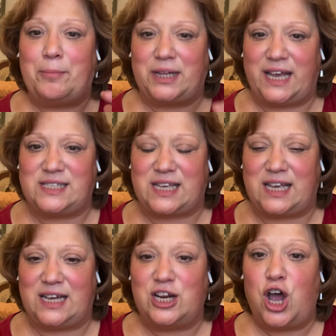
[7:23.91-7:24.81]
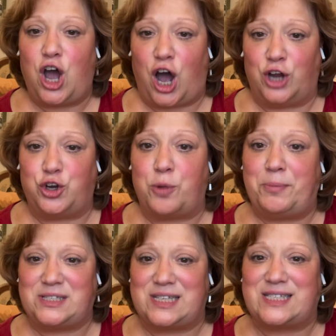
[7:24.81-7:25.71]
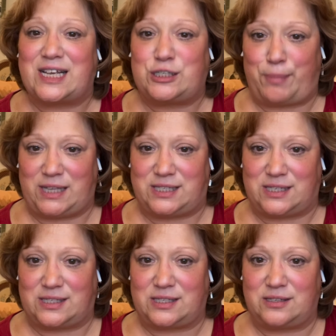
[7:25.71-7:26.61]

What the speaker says: placing it under business expenses.